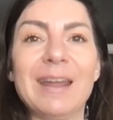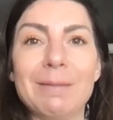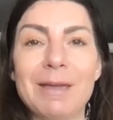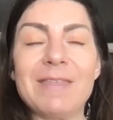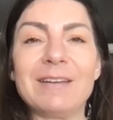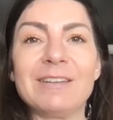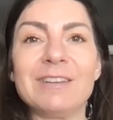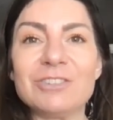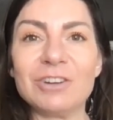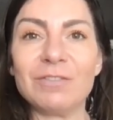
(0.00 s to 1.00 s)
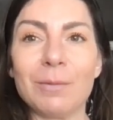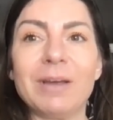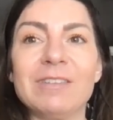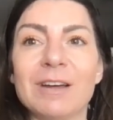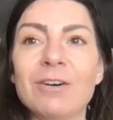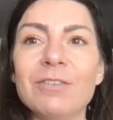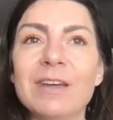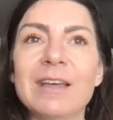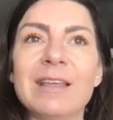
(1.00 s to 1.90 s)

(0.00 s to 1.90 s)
and I made that decision for myself